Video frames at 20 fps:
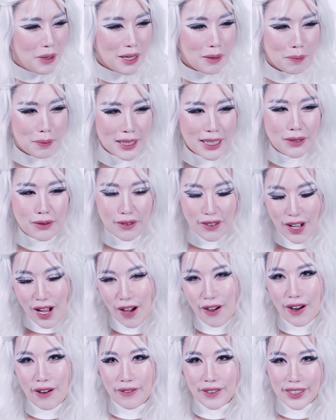pretty pleased with
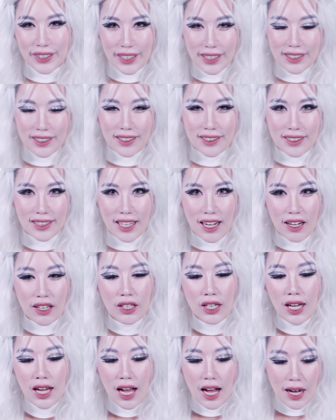how everything turned out.
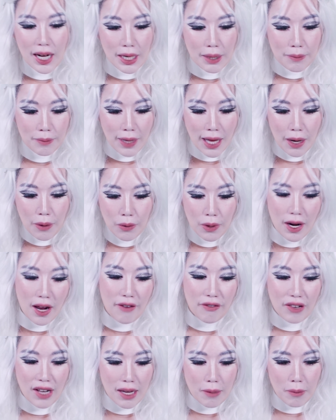I would
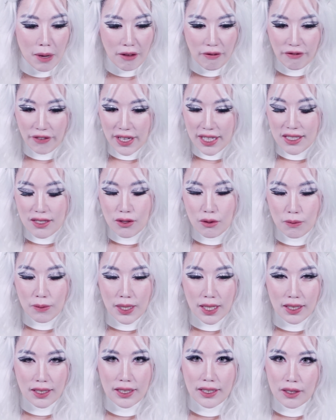have liked my face to
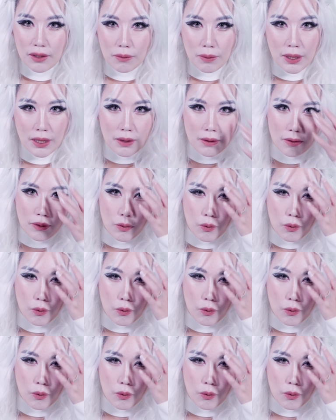be a little bit